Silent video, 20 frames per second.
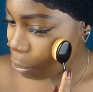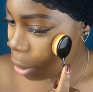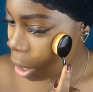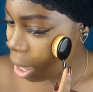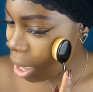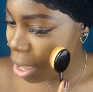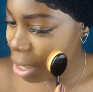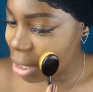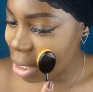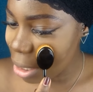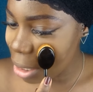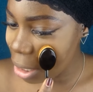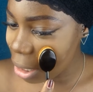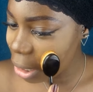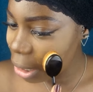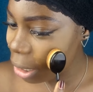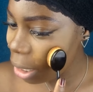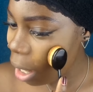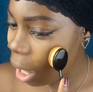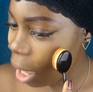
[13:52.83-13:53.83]

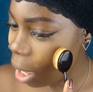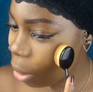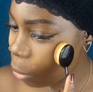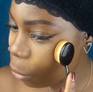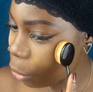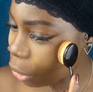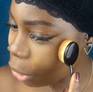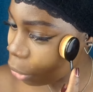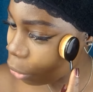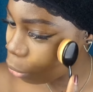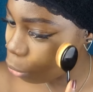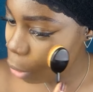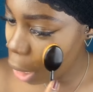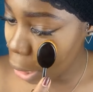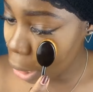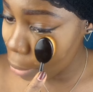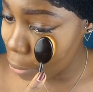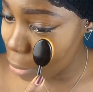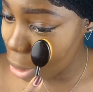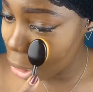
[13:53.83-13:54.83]
personally I wouldn't
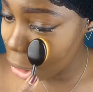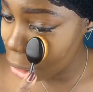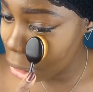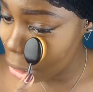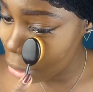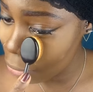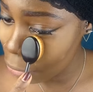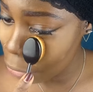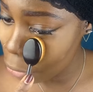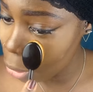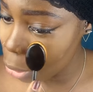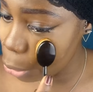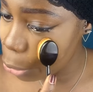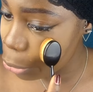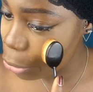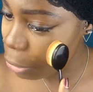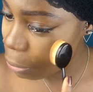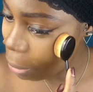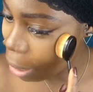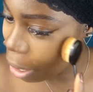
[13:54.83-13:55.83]
recommend this for
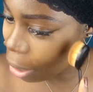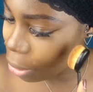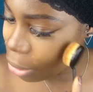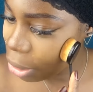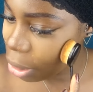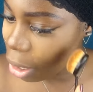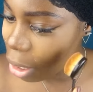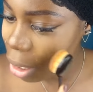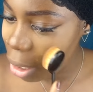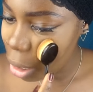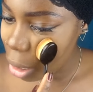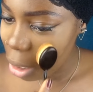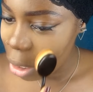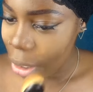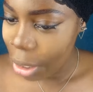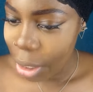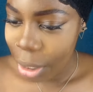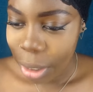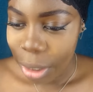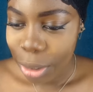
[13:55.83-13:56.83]
loose powder
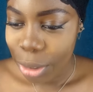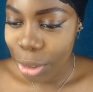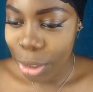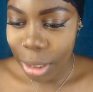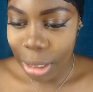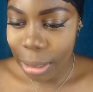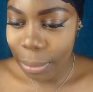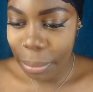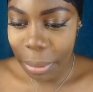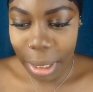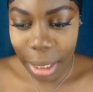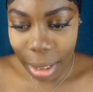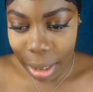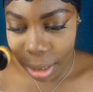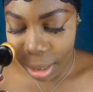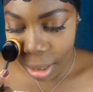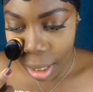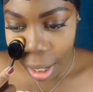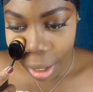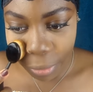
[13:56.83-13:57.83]
just
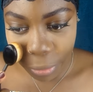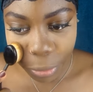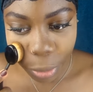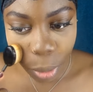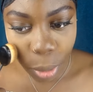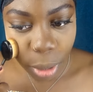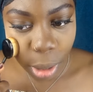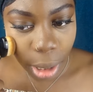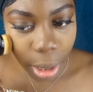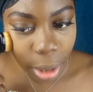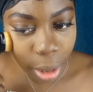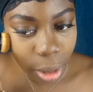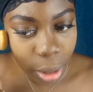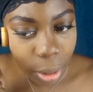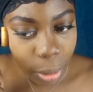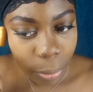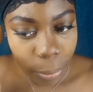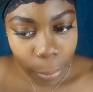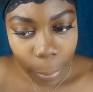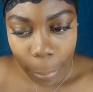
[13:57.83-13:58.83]
because I feel
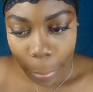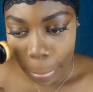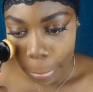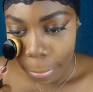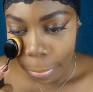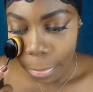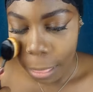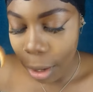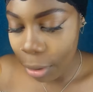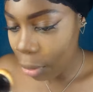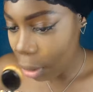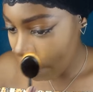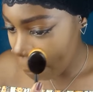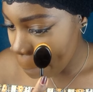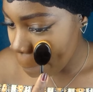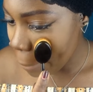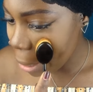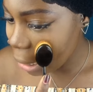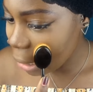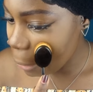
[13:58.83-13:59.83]
like there are
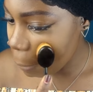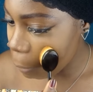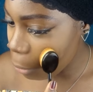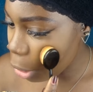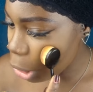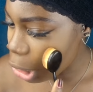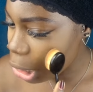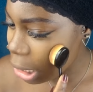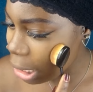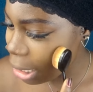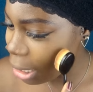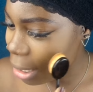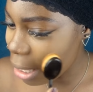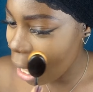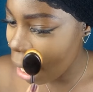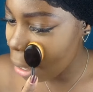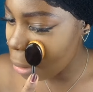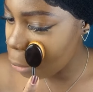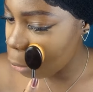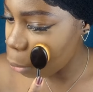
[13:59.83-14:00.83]
many brushes
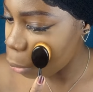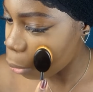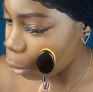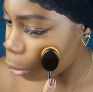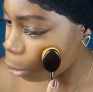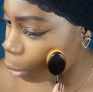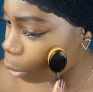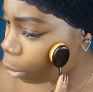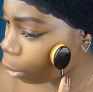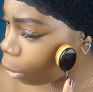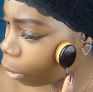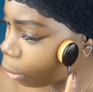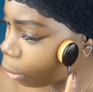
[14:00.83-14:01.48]
that you